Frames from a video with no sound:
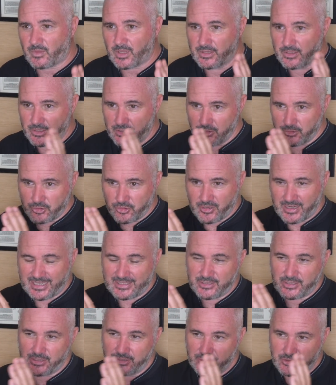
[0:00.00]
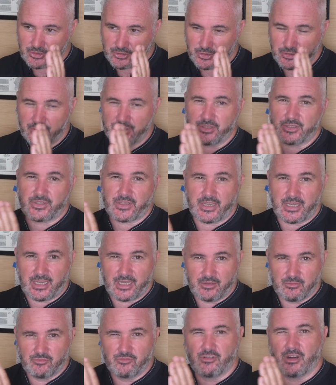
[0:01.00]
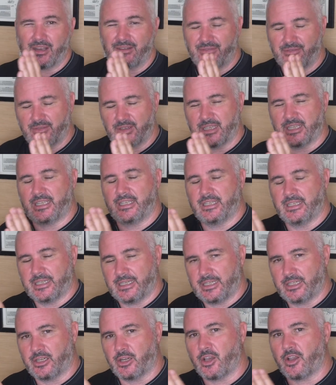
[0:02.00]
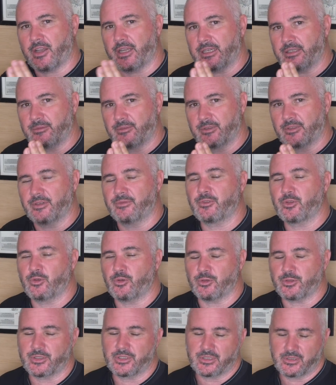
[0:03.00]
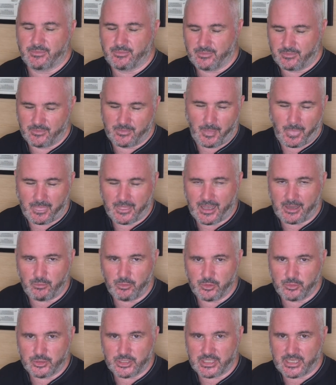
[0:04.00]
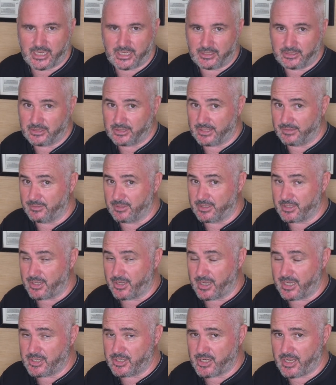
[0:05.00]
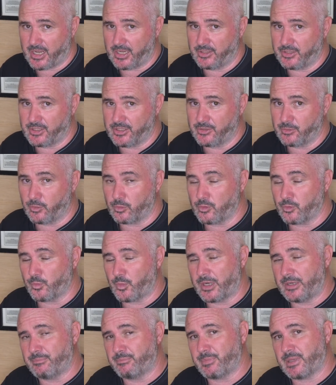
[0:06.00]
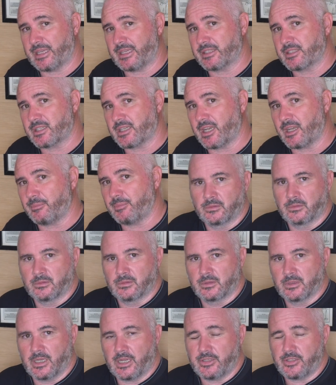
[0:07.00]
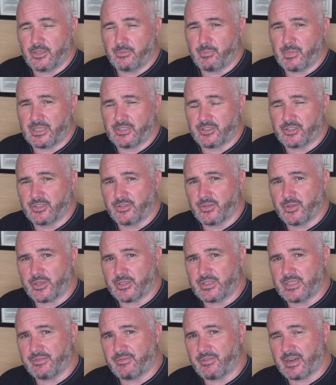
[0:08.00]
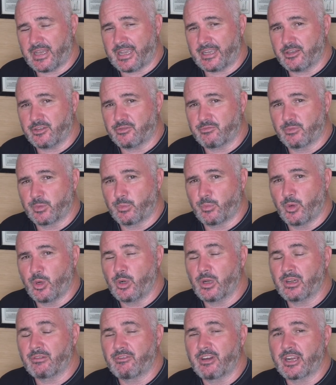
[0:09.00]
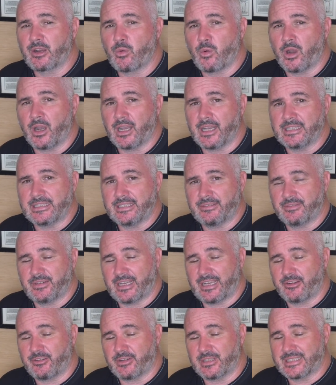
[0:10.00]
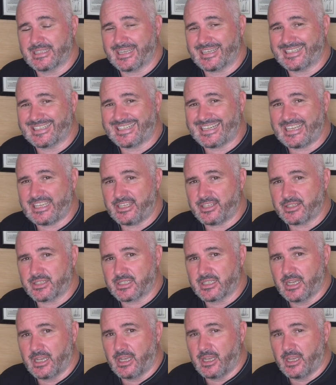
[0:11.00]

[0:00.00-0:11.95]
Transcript: your transit should stay roughly in line. Of course, that will change if the tide changes or the wind picks up. I should mention that different anchors will require different anchoring techniques.